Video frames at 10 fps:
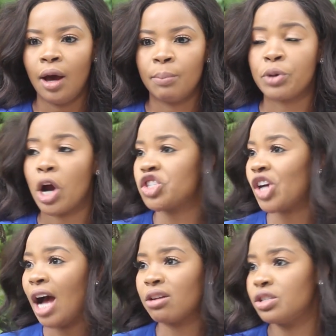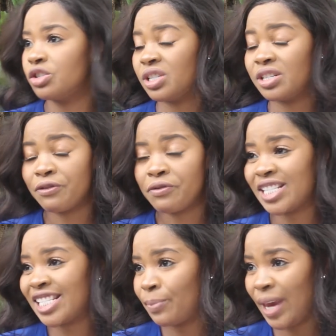branch out into
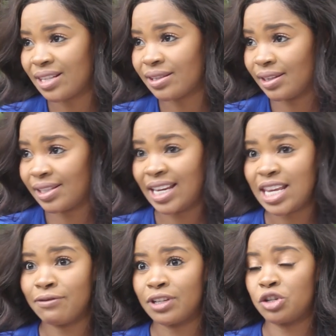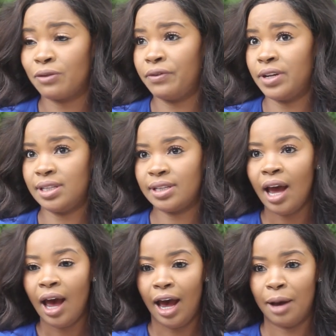different spaces and even different
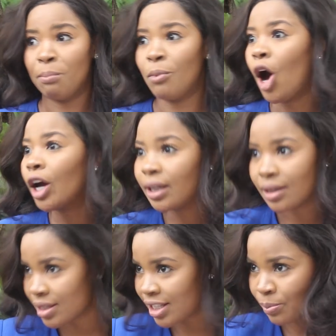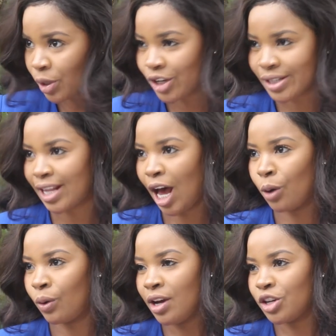uh, markets because now,